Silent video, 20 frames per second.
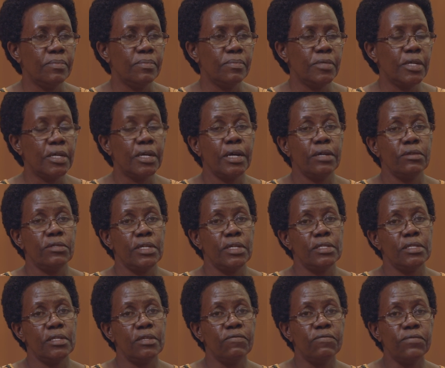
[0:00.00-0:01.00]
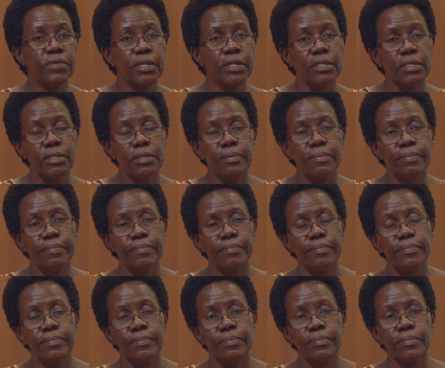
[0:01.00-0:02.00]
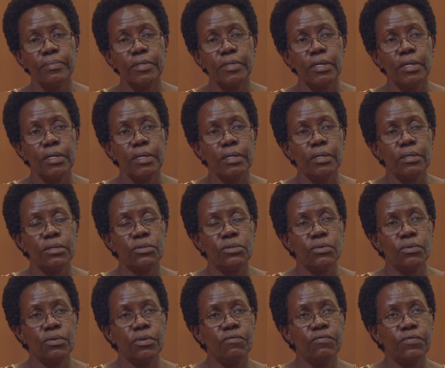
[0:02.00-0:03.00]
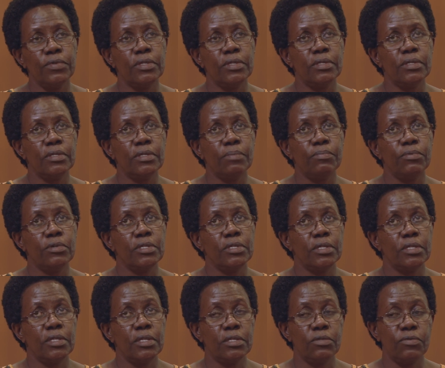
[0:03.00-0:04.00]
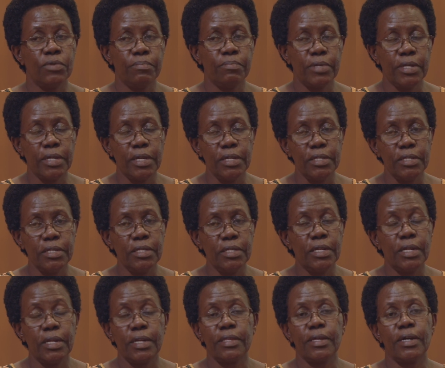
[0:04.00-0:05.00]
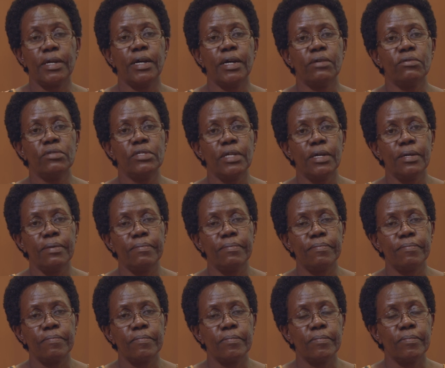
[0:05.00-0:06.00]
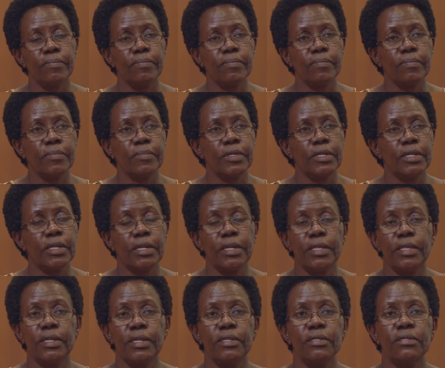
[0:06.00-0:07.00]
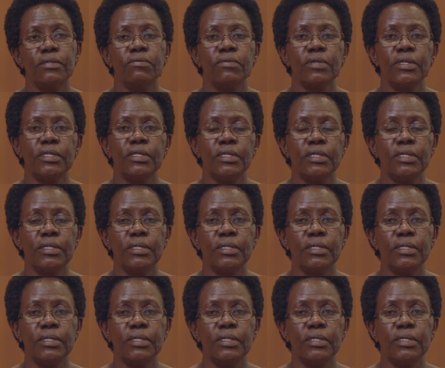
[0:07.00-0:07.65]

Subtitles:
the culture is different. So if the project is replicated in another culture, in another district,